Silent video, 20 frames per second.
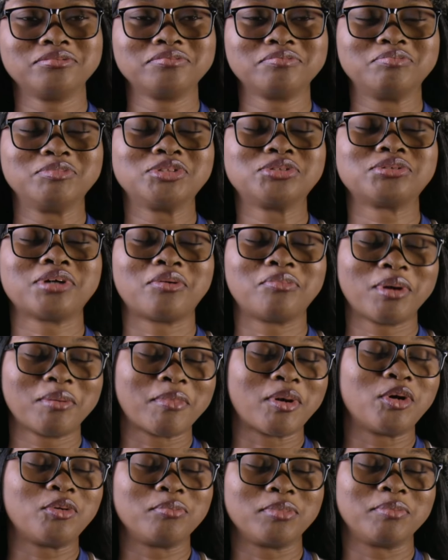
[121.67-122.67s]
me too, I'll buy my
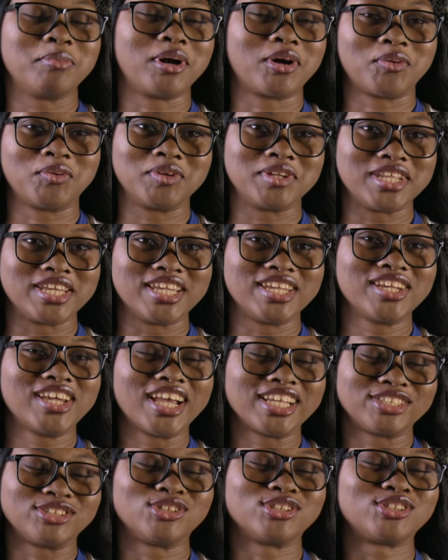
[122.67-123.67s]
own Maybach one day. You guys
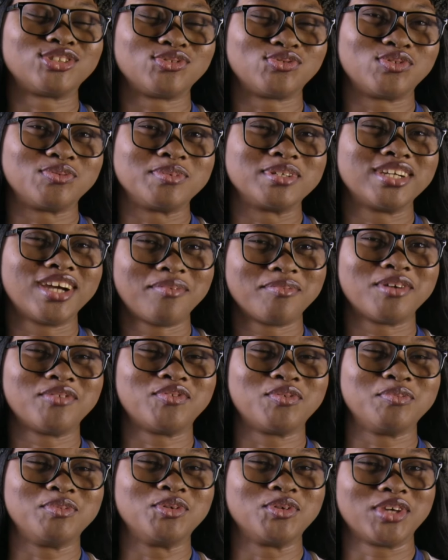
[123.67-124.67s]
should just true for me. Calm down for
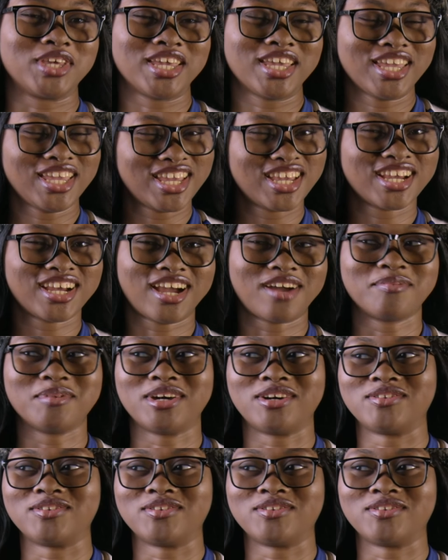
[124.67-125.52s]
me, okay? Calm down.